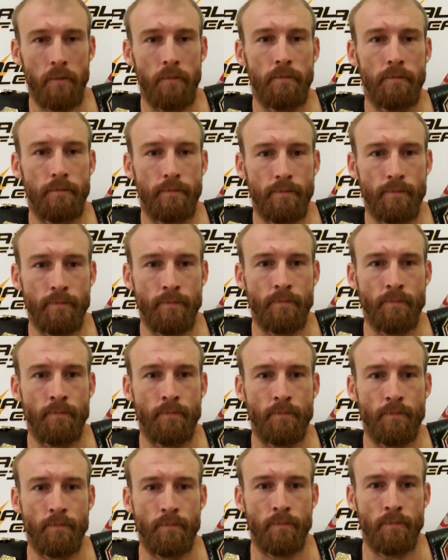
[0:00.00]
Yeah.
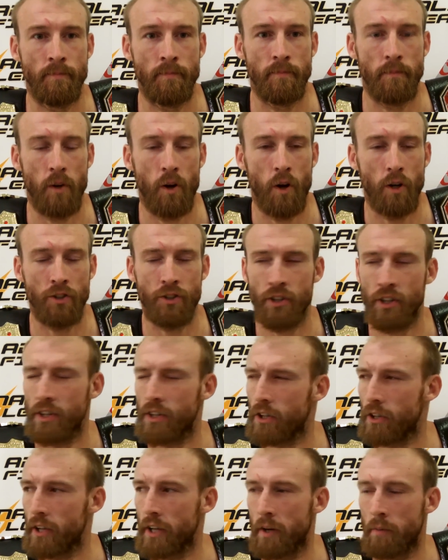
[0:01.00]

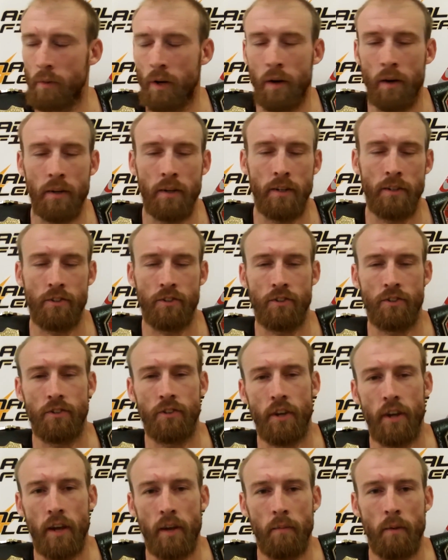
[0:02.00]
Austin Clem,
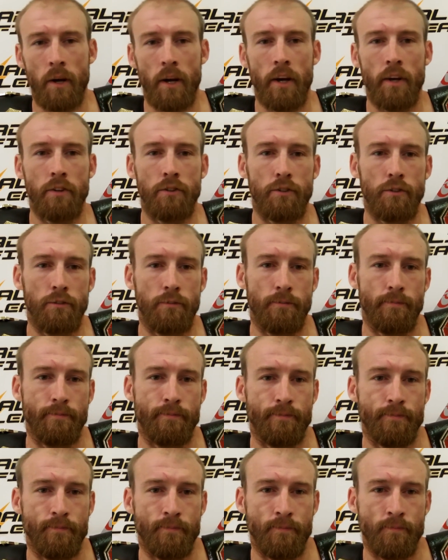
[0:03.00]
is his name, I guess.